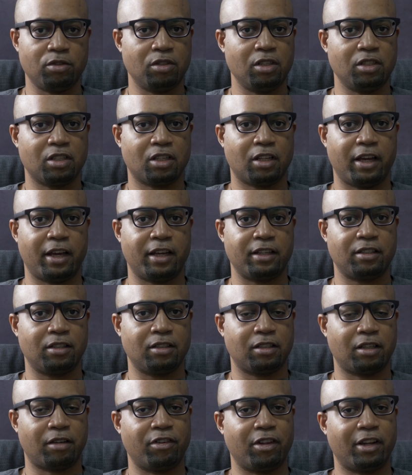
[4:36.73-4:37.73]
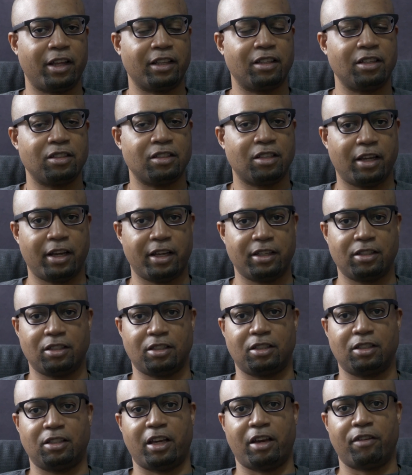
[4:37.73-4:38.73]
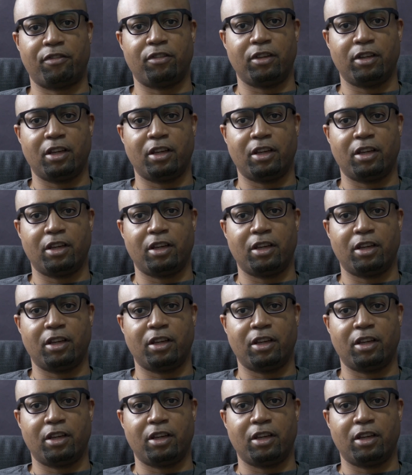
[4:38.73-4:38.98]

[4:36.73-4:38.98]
these glasses, I feel like these glasses definitely